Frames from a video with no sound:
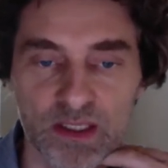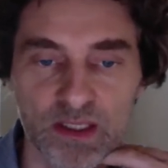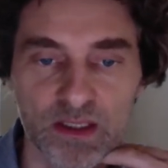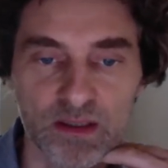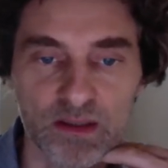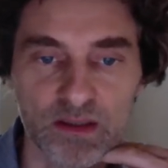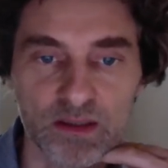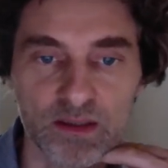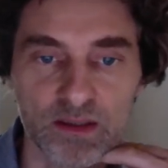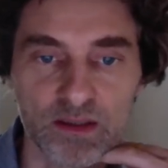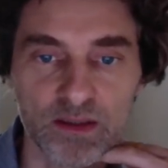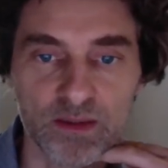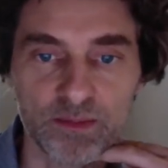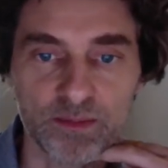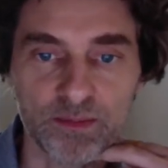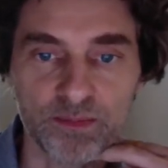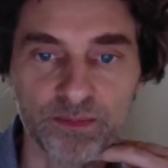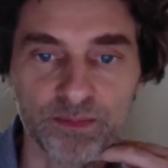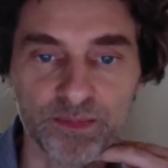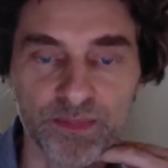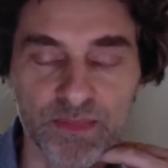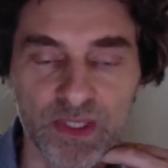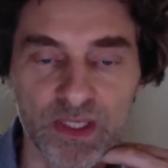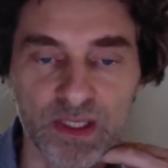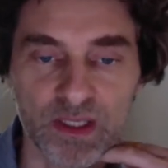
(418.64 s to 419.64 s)

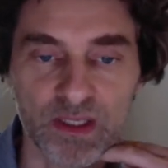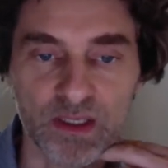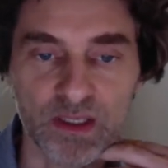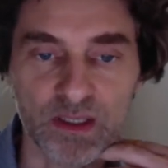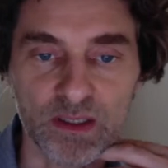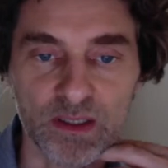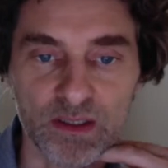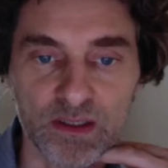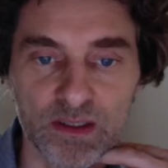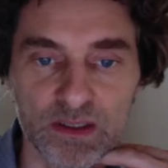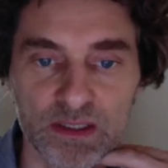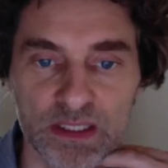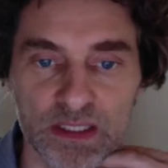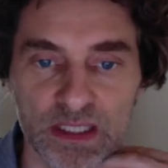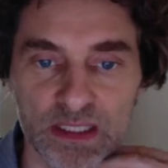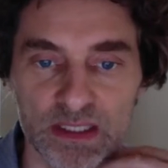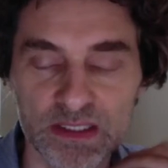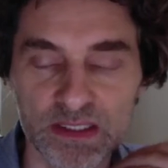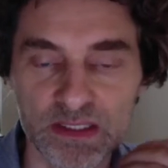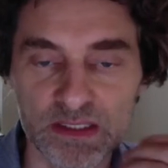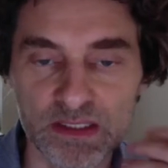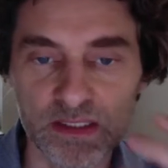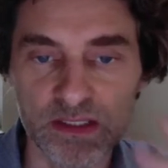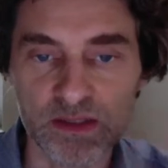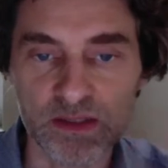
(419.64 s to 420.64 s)
and
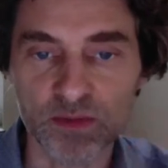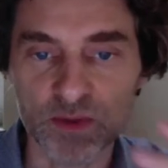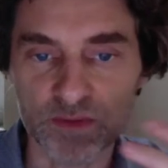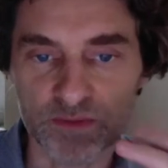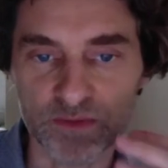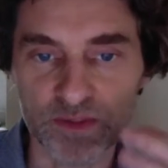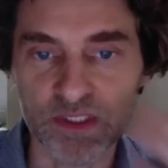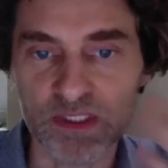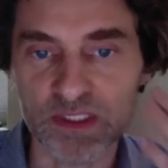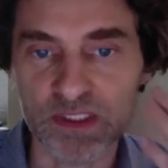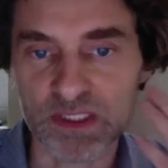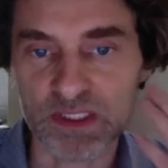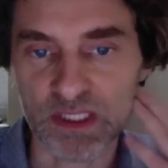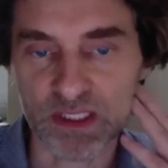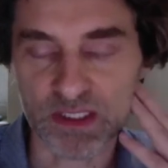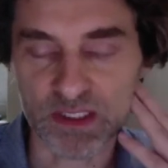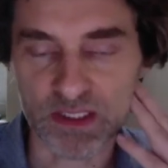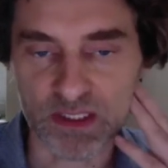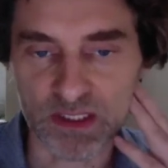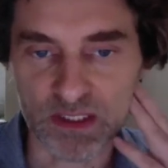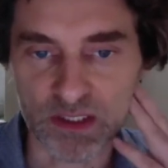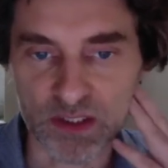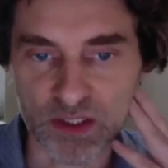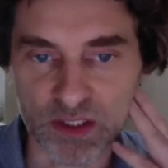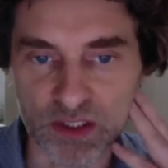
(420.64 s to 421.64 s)
this is what we
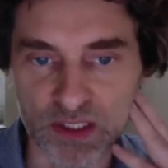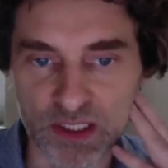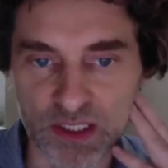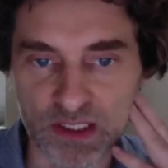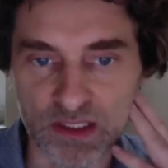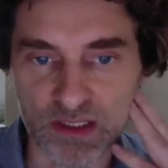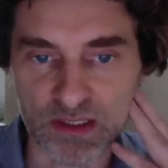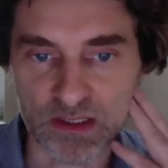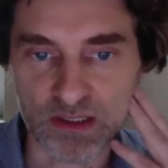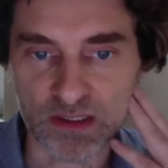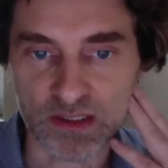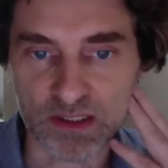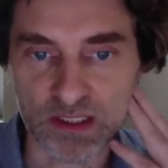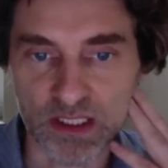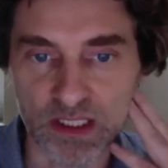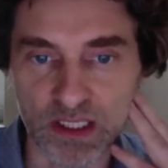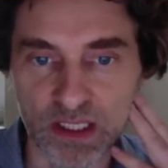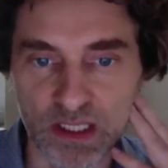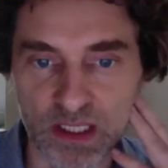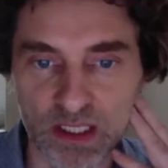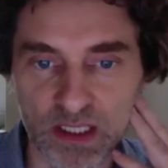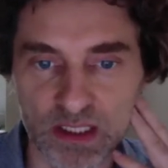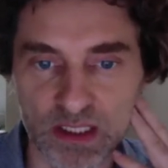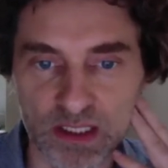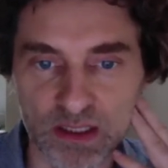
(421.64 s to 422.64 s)
study in genetics.
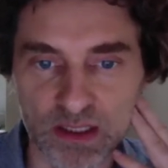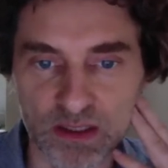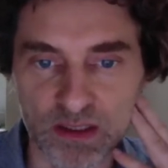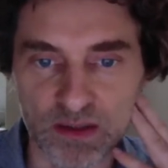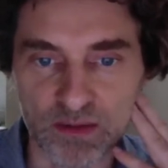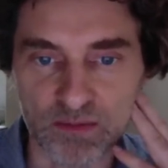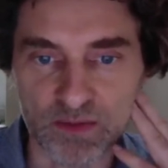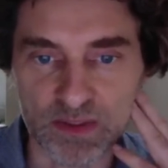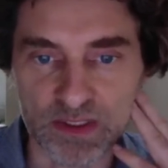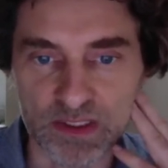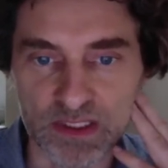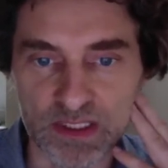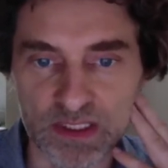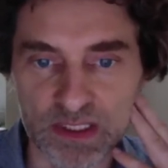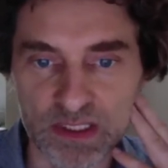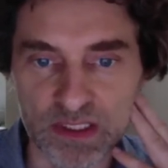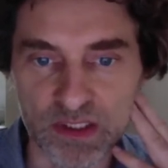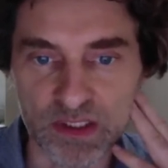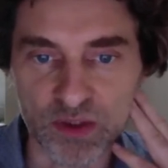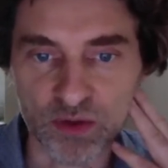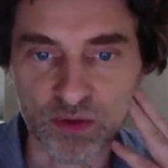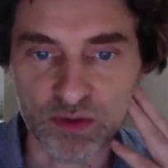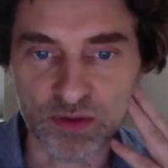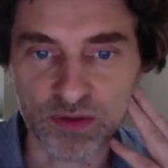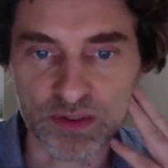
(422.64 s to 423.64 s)
When
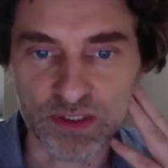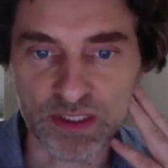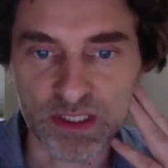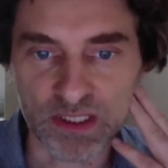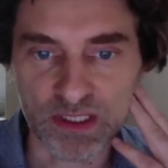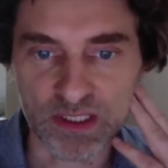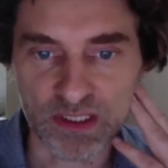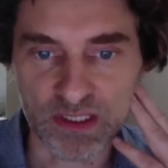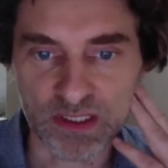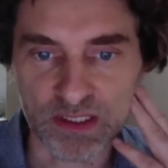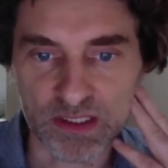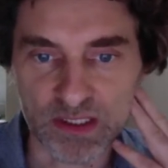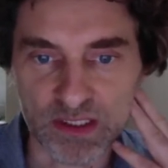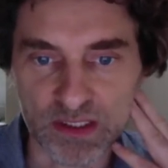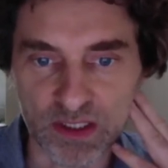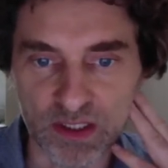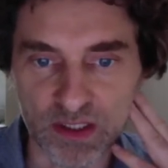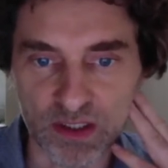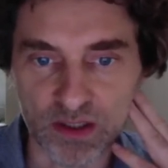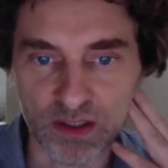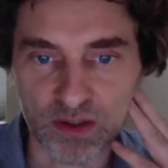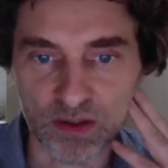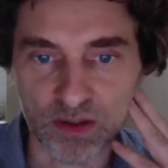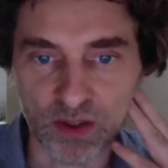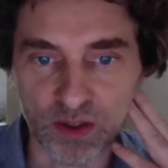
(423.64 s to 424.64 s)
these nucleotides
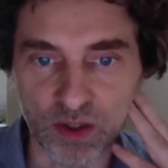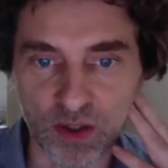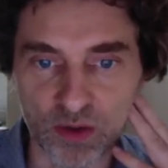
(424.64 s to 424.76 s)
are